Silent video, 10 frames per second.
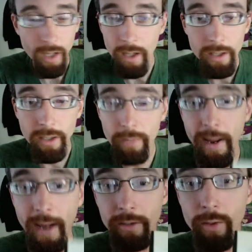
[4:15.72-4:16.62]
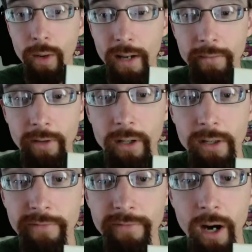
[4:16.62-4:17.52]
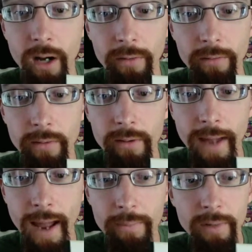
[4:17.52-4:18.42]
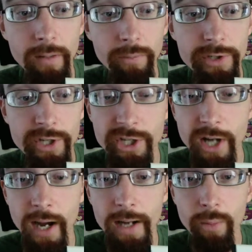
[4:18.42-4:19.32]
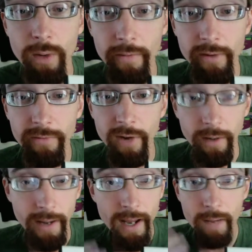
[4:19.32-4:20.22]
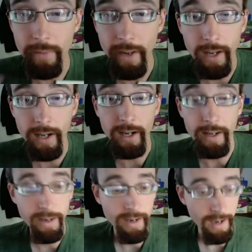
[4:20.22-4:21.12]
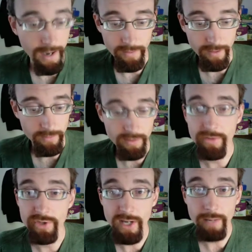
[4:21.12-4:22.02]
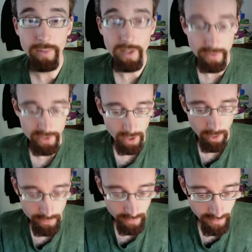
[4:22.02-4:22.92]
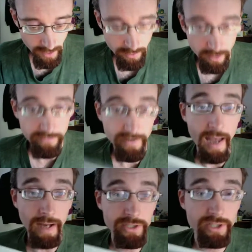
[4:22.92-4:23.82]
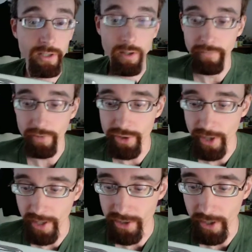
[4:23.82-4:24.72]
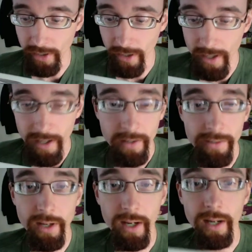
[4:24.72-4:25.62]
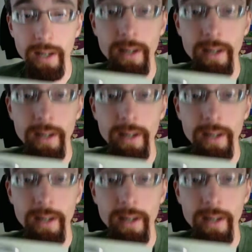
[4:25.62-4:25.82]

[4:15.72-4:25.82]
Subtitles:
you're back to whatever default cabinet was assigned to whatever default amp, and the same pretty much goes with the other effects. If you're changing the